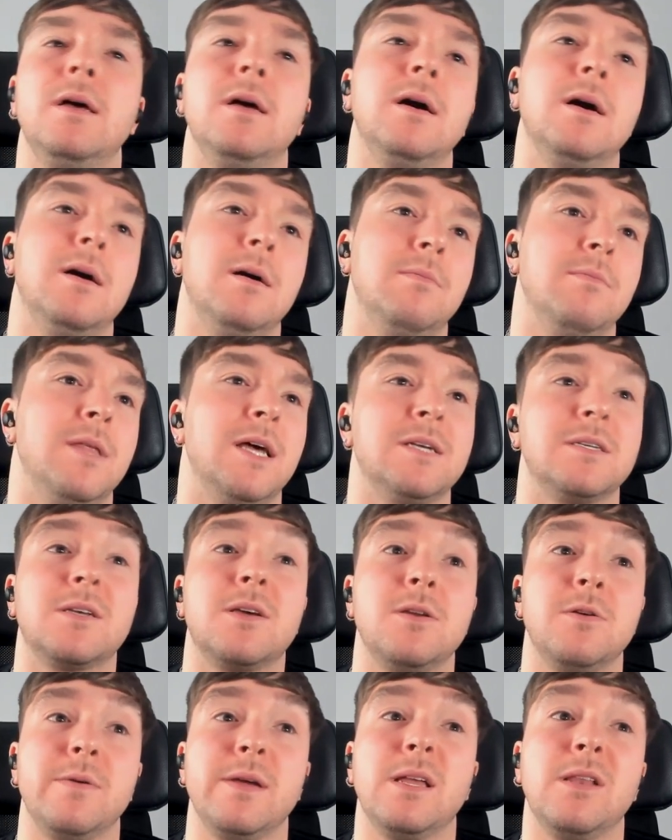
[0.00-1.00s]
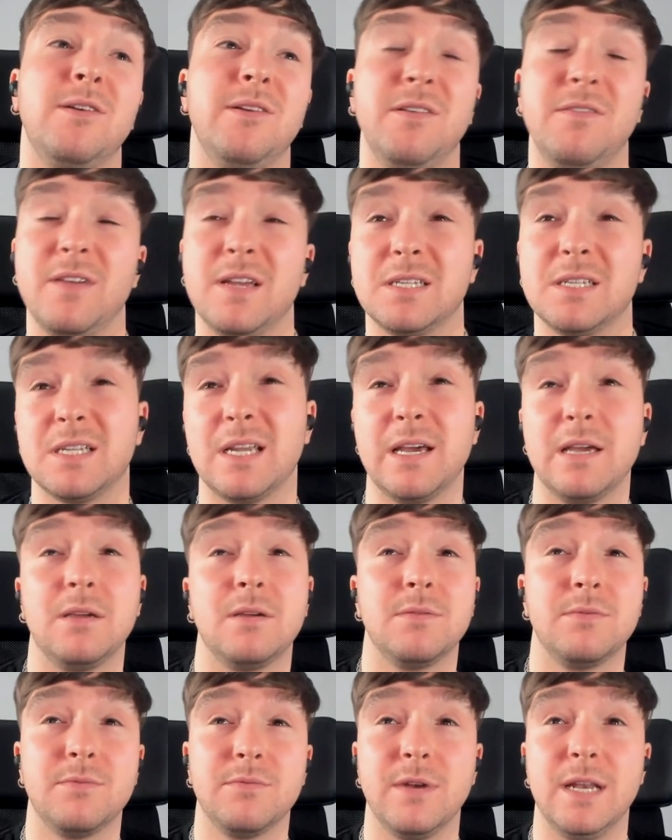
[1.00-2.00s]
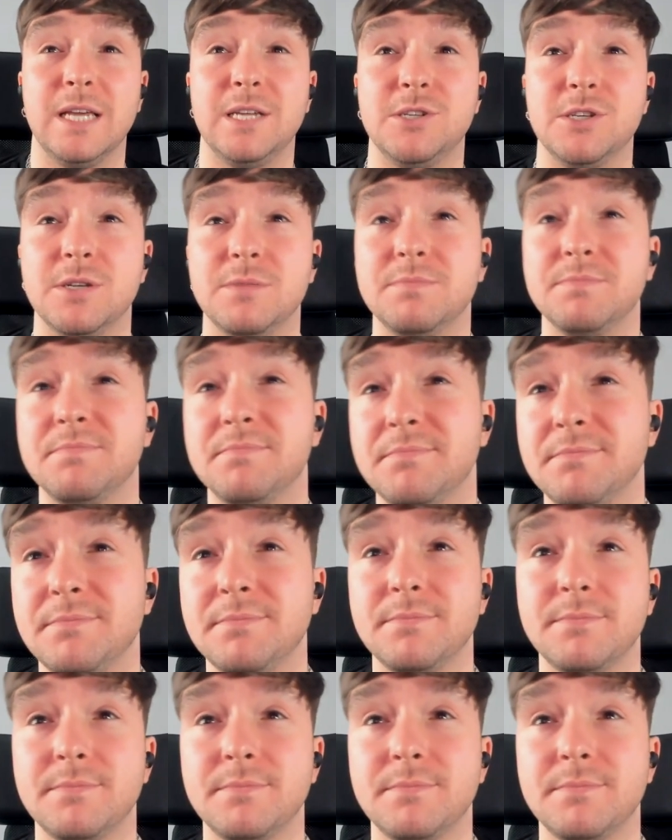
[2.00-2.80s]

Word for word: Um, that's going to include things like religion,